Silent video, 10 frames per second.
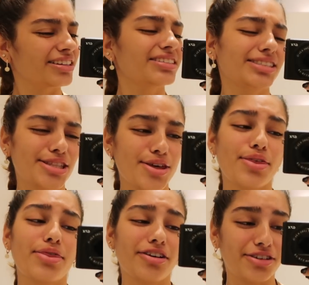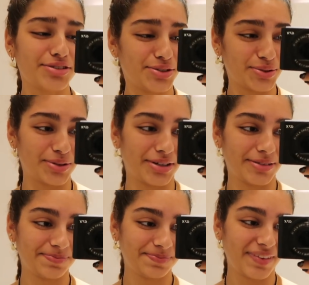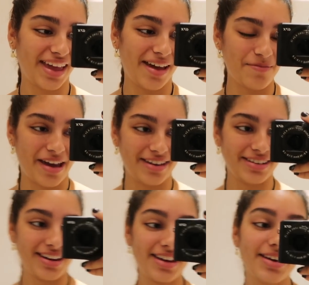This is the third store I'm at, and